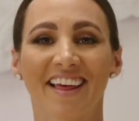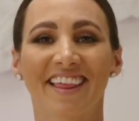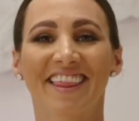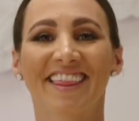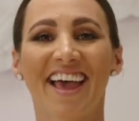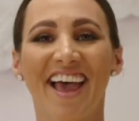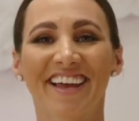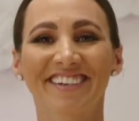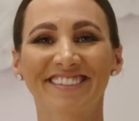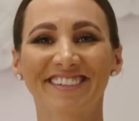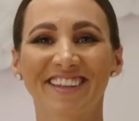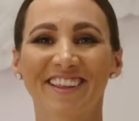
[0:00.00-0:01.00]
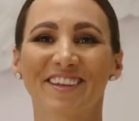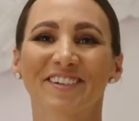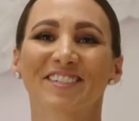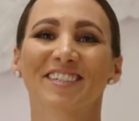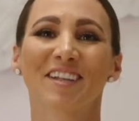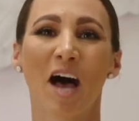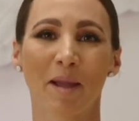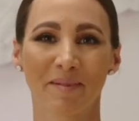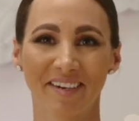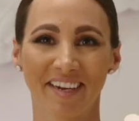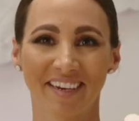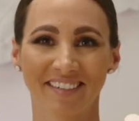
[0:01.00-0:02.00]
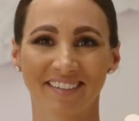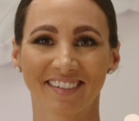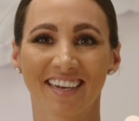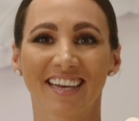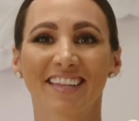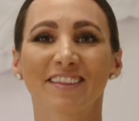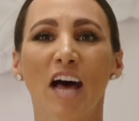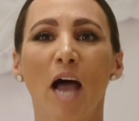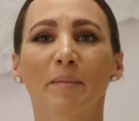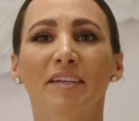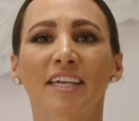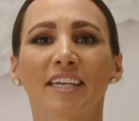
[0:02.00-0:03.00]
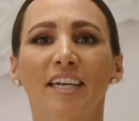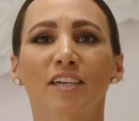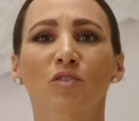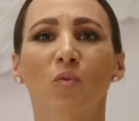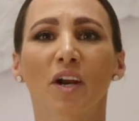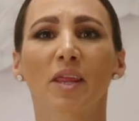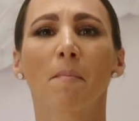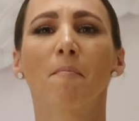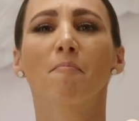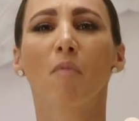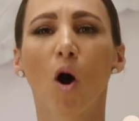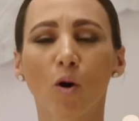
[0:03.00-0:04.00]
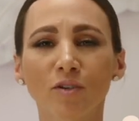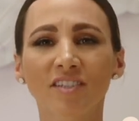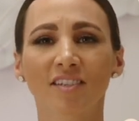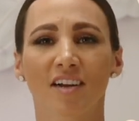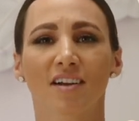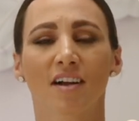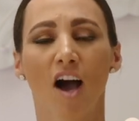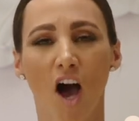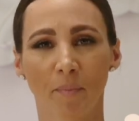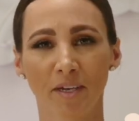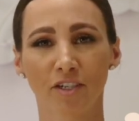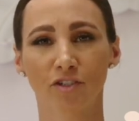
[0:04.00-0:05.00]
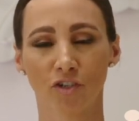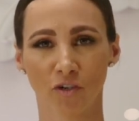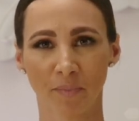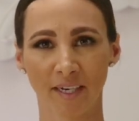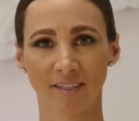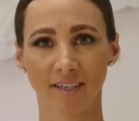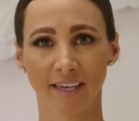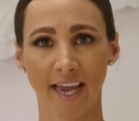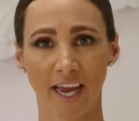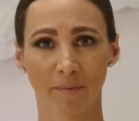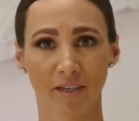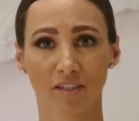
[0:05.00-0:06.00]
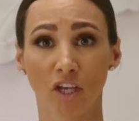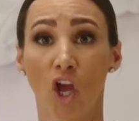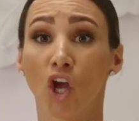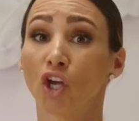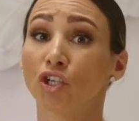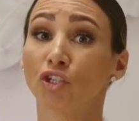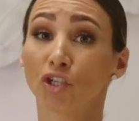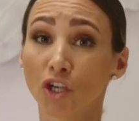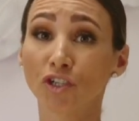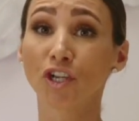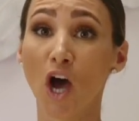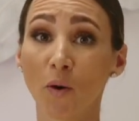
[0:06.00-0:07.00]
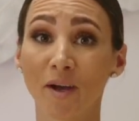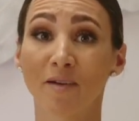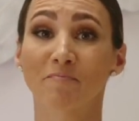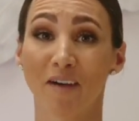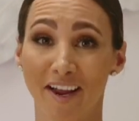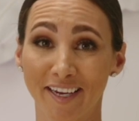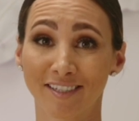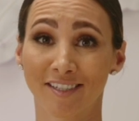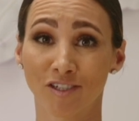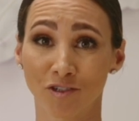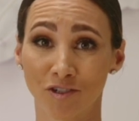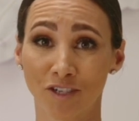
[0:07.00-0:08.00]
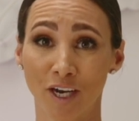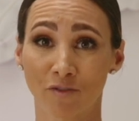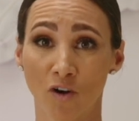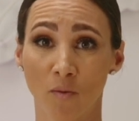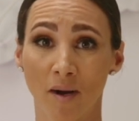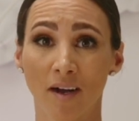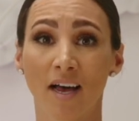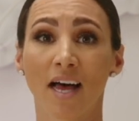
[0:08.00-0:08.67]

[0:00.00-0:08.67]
Then there's limonene. Limonene is one of the most common terpenes in cannabis. You'll know it by its citrusy aroma.